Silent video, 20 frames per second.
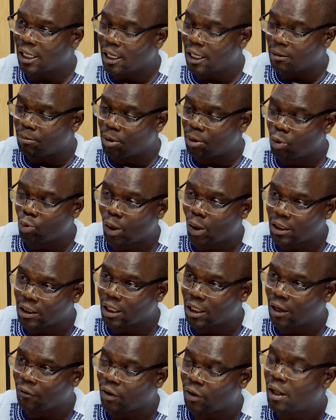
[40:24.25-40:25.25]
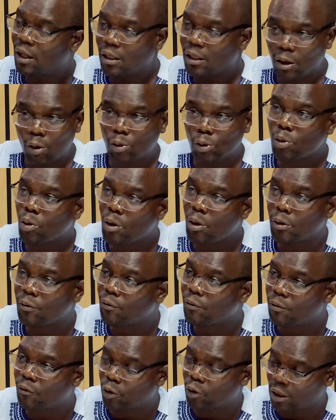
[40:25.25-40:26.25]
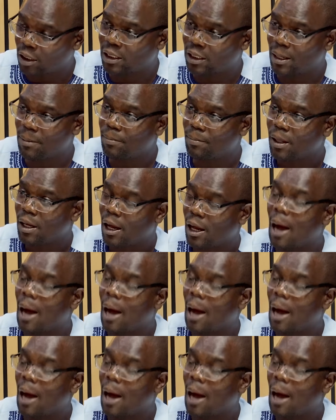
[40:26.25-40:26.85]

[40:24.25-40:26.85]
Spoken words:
and Build One South Africa, they're also going for the same,